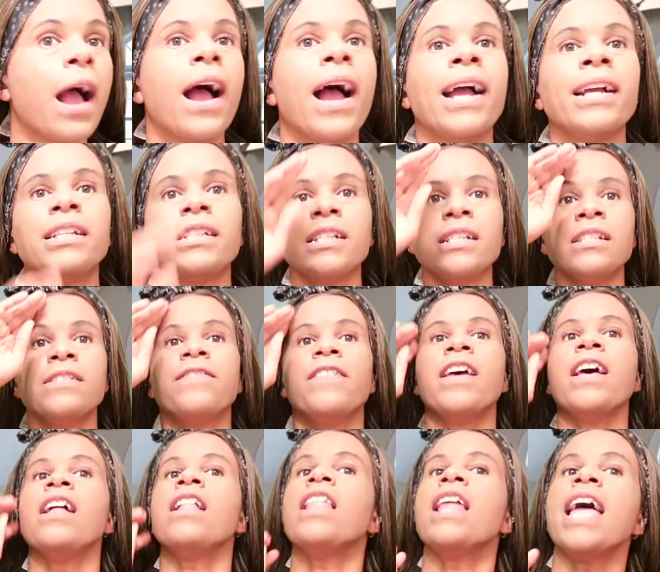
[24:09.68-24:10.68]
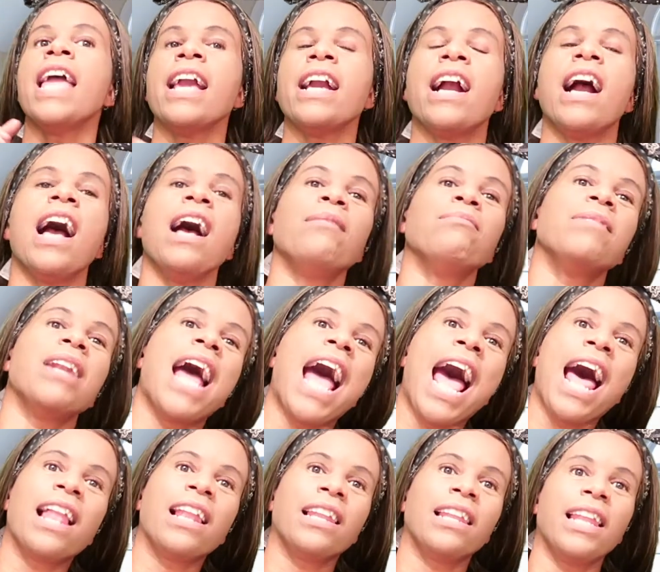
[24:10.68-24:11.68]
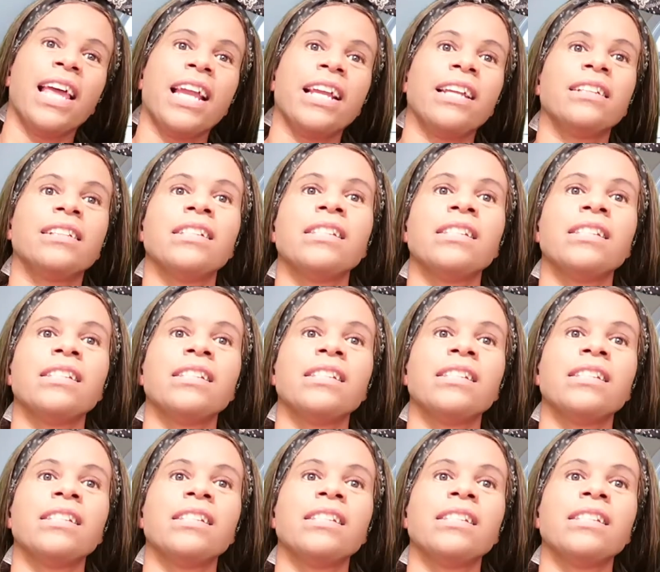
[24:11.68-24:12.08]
I just feel like I'm not like,